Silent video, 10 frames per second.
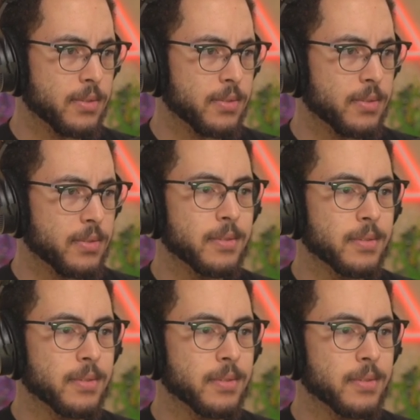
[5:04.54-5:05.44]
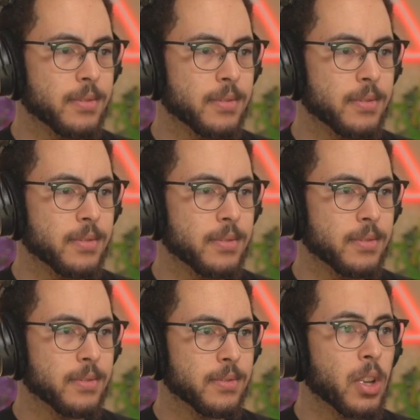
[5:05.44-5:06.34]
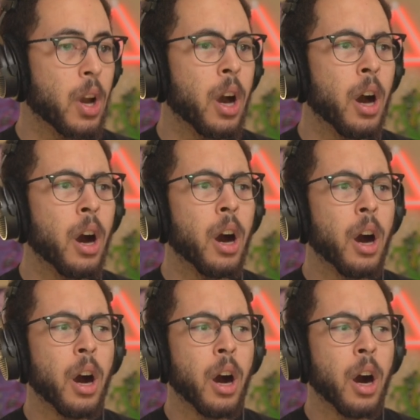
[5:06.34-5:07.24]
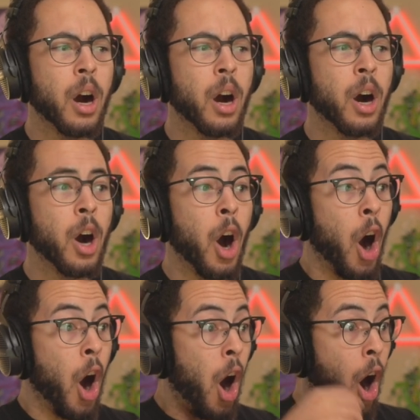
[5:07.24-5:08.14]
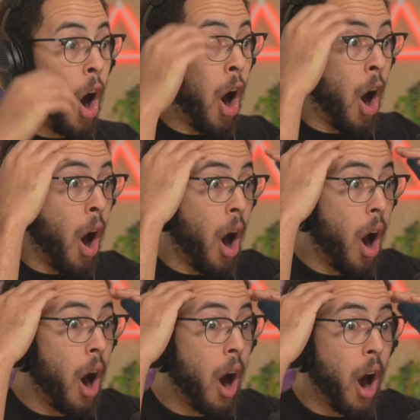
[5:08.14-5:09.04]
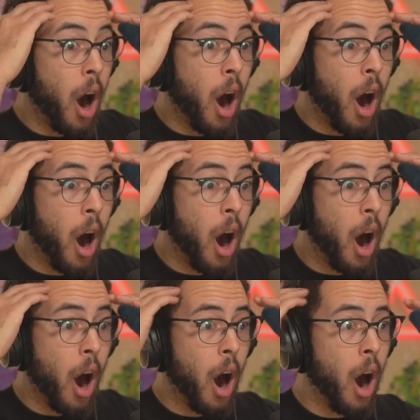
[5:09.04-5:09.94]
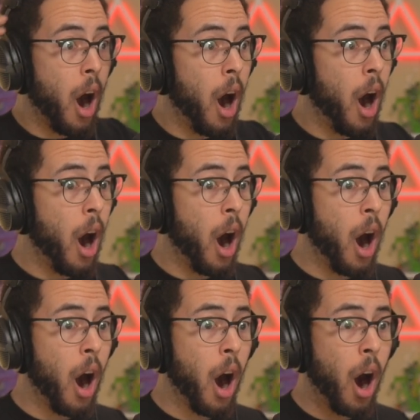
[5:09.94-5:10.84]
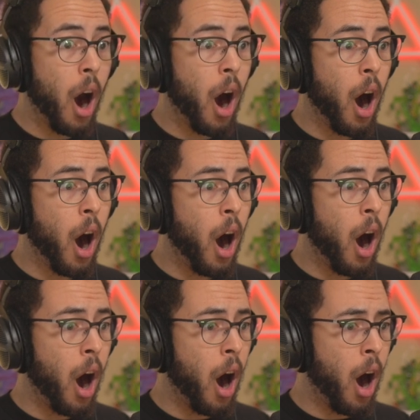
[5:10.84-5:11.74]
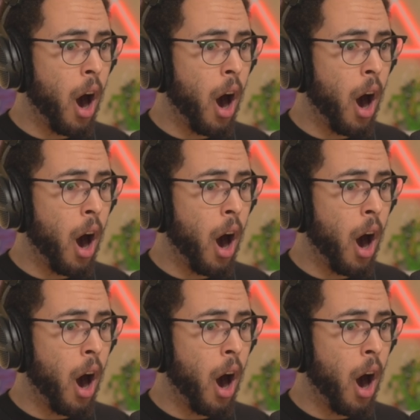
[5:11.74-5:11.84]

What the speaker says: [no speech]